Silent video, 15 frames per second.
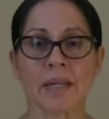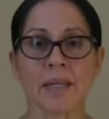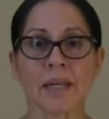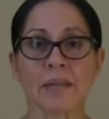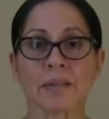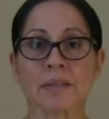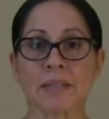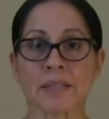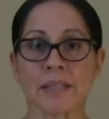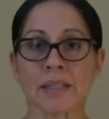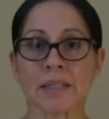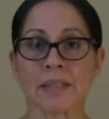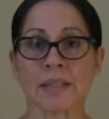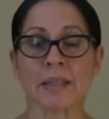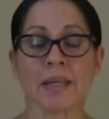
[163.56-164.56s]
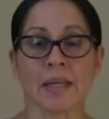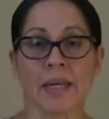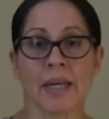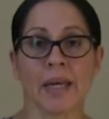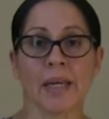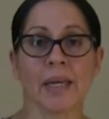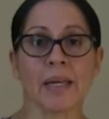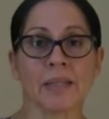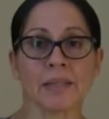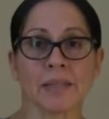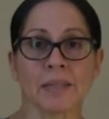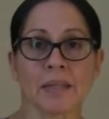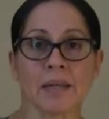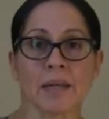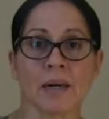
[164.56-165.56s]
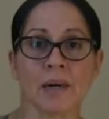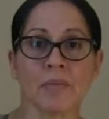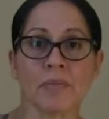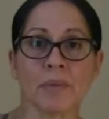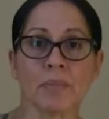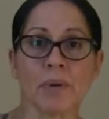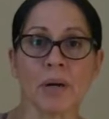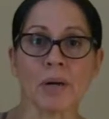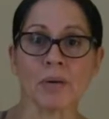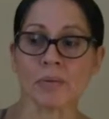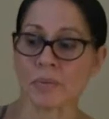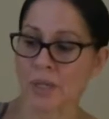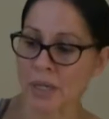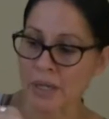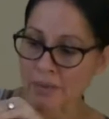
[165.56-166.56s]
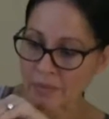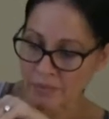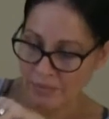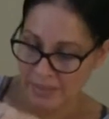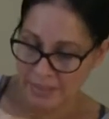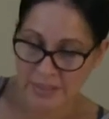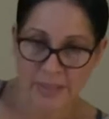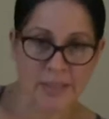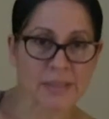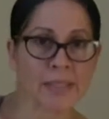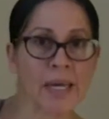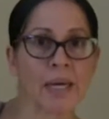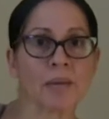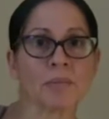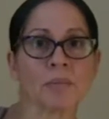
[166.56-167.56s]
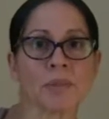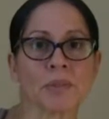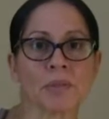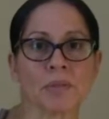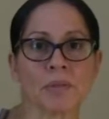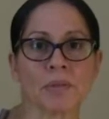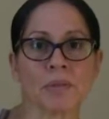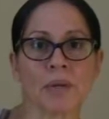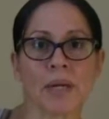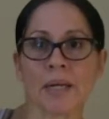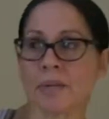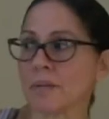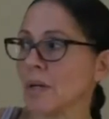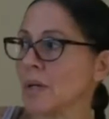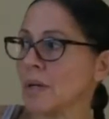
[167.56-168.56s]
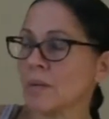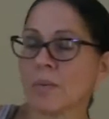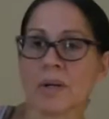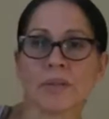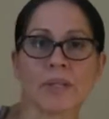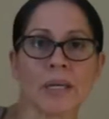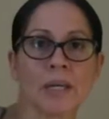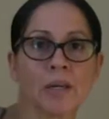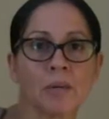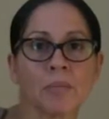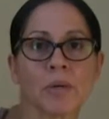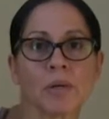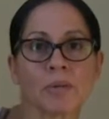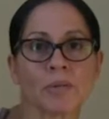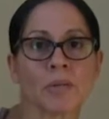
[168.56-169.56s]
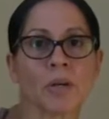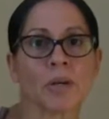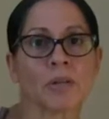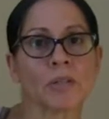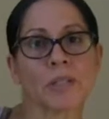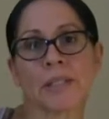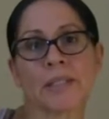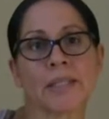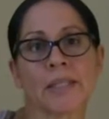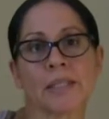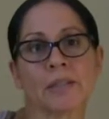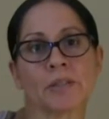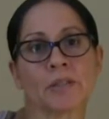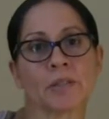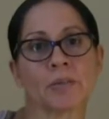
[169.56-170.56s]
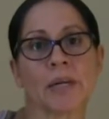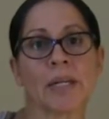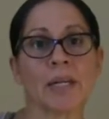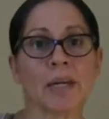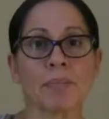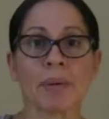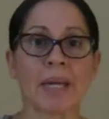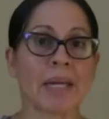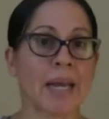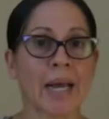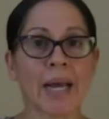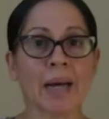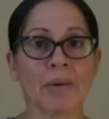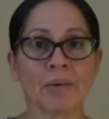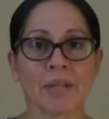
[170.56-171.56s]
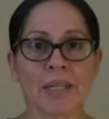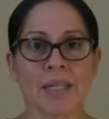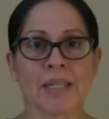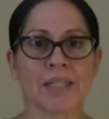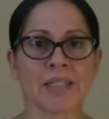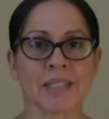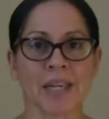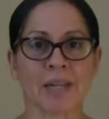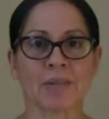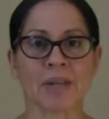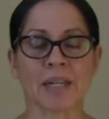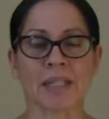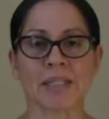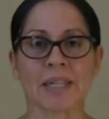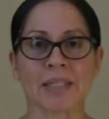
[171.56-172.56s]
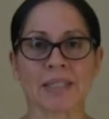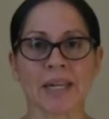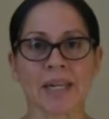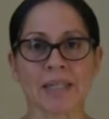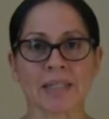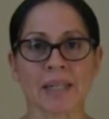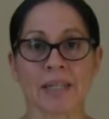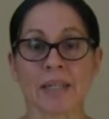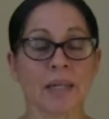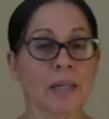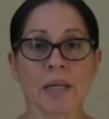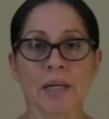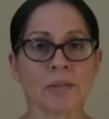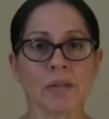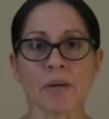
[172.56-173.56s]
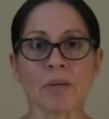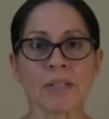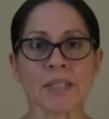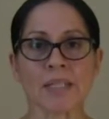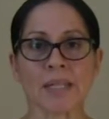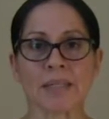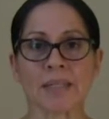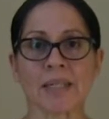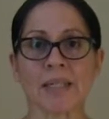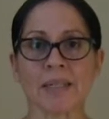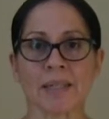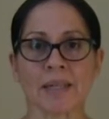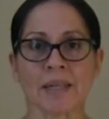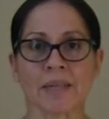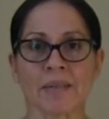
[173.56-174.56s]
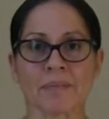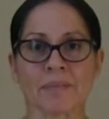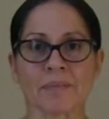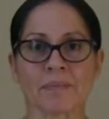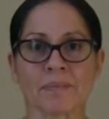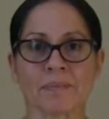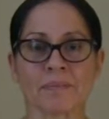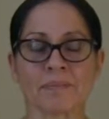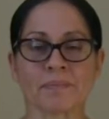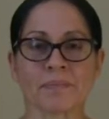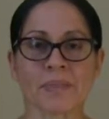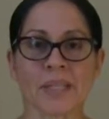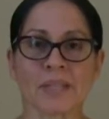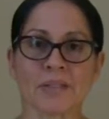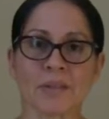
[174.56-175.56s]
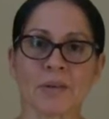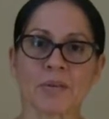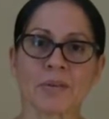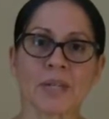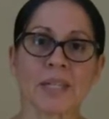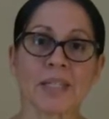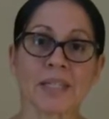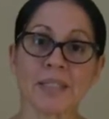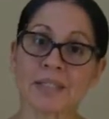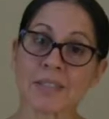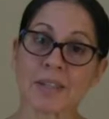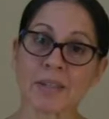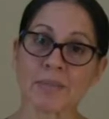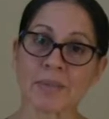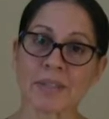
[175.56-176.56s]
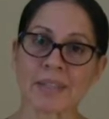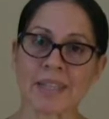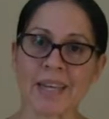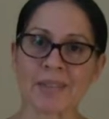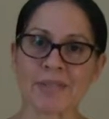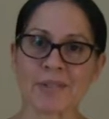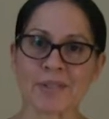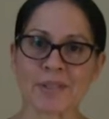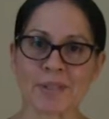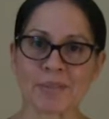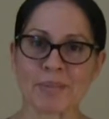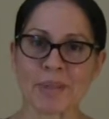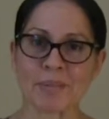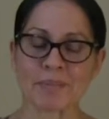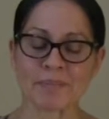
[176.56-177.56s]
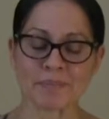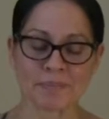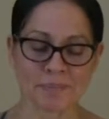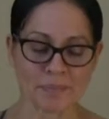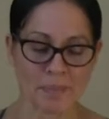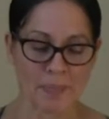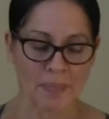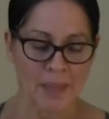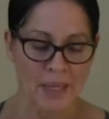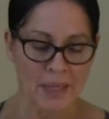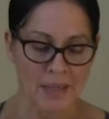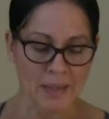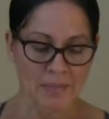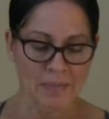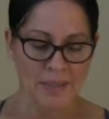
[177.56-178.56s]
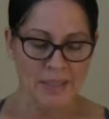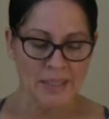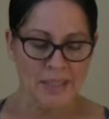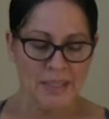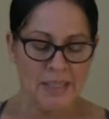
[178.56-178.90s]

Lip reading: and I'll see heads of the bone facing downward to the ground while the elbows are sticking straight up and out in Chaturanga Dandasana, and no one says anything. So let's talk about that for a little bit. I'm